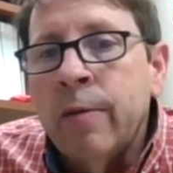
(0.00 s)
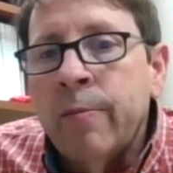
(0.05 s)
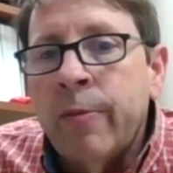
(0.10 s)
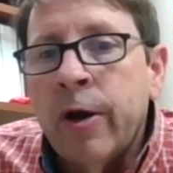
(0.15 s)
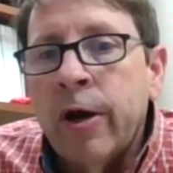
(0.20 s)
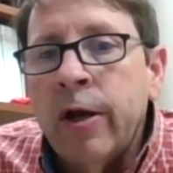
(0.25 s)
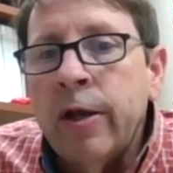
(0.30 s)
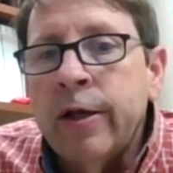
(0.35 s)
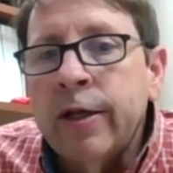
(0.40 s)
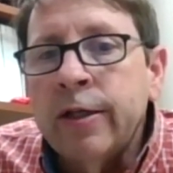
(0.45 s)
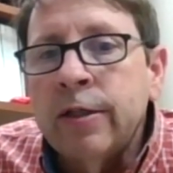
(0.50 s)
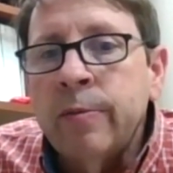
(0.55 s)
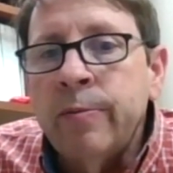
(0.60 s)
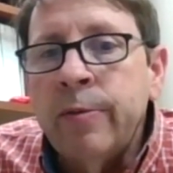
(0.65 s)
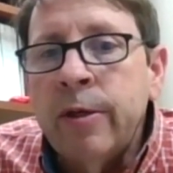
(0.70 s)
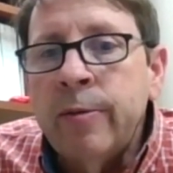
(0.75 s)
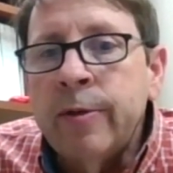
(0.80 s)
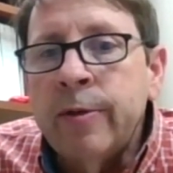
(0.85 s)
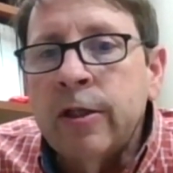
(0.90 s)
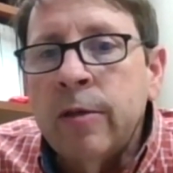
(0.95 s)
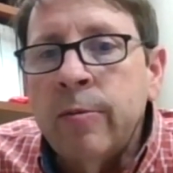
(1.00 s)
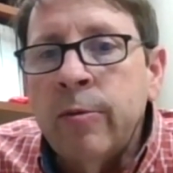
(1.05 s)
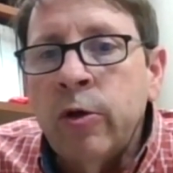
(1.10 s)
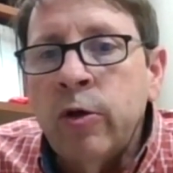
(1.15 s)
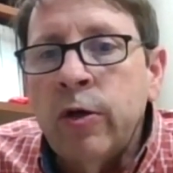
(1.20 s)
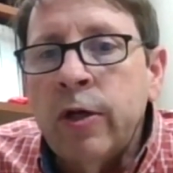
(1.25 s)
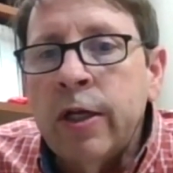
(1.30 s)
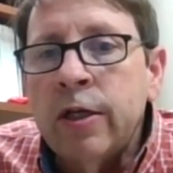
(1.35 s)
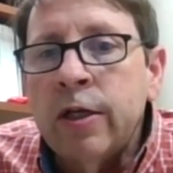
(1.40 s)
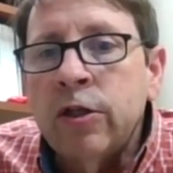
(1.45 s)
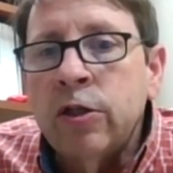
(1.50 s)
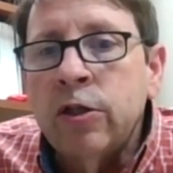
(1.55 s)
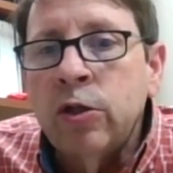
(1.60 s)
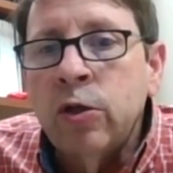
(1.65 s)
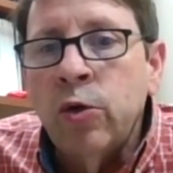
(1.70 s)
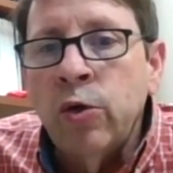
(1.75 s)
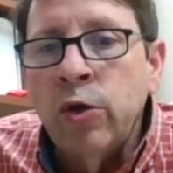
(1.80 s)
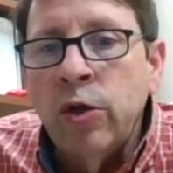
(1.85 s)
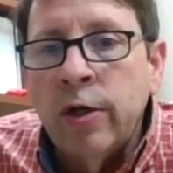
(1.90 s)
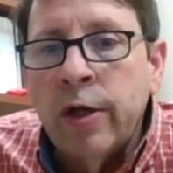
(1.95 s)
Partly because the BBS community is
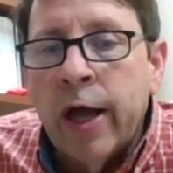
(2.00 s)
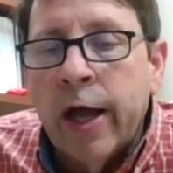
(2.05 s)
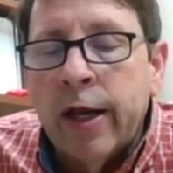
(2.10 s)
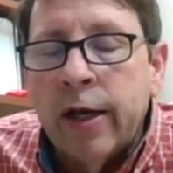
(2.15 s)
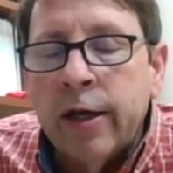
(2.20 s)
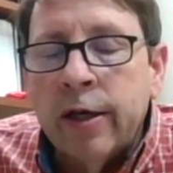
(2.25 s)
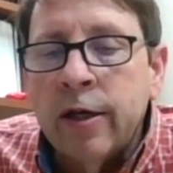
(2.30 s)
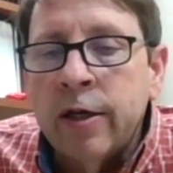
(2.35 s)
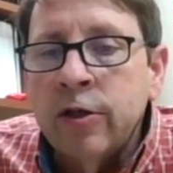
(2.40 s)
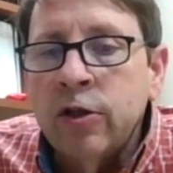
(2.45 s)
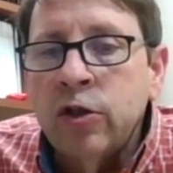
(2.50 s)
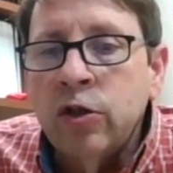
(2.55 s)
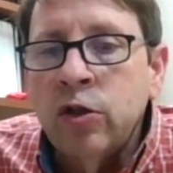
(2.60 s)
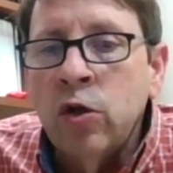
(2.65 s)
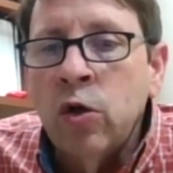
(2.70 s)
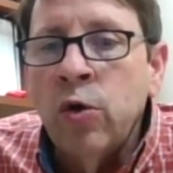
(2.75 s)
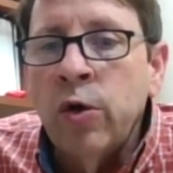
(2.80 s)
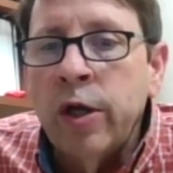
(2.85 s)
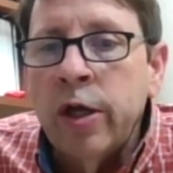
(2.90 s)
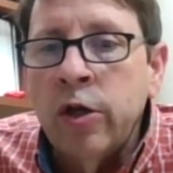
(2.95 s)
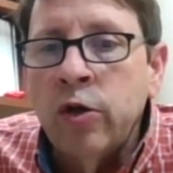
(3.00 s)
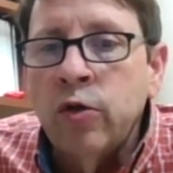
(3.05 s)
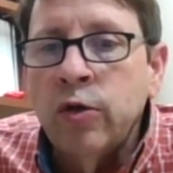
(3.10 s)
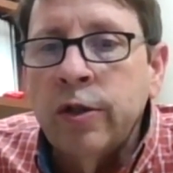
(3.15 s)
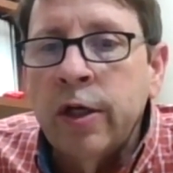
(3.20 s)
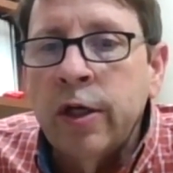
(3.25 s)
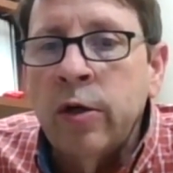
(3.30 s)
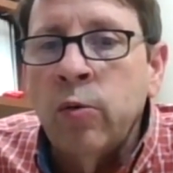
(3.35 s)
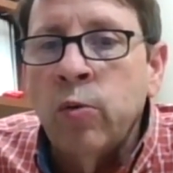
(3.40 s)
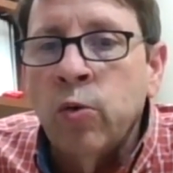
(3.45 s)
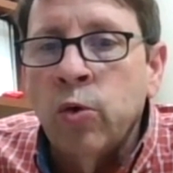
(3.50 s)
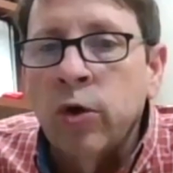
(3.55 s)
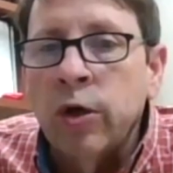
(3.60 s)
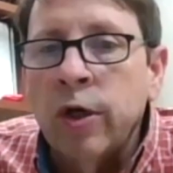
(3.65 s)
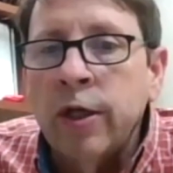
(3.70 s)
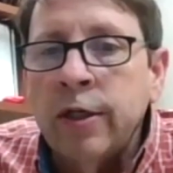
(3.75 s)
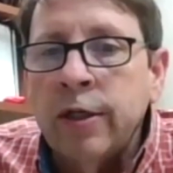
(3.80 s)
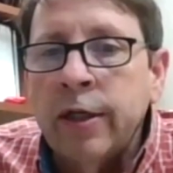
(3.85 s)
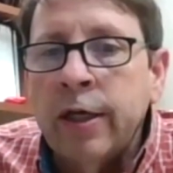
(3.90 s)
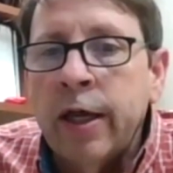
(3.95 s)
so united and so interested in
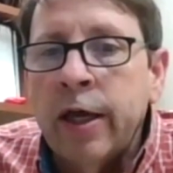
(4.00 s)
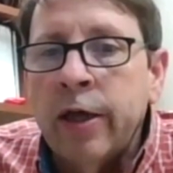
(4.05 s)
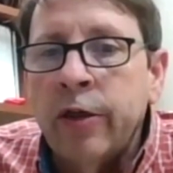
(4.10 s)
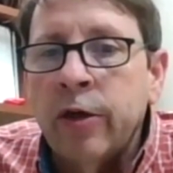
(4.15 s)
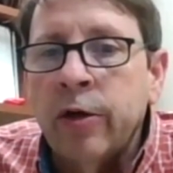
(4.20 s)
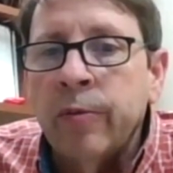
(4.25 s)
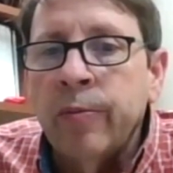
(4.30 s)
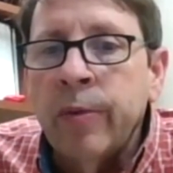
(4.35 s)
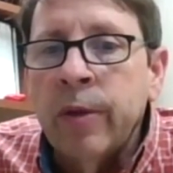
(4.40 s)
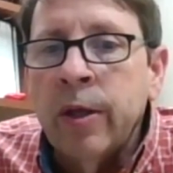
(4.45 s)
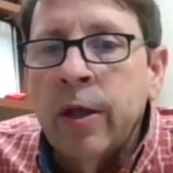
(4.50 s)
working together.